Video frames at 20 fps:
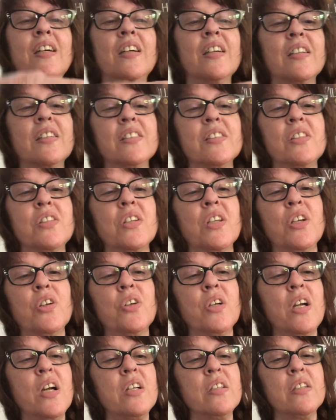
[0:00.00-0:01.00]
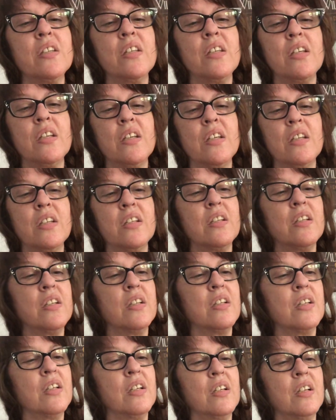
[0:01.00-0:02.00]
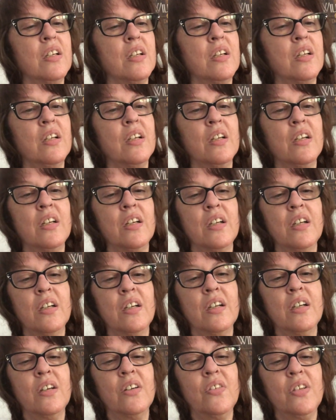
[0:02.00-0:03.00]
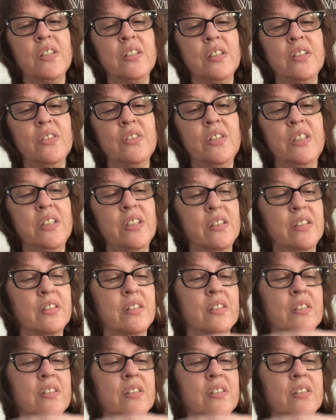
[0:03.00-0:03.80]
because it's a curiosity. What's it doing?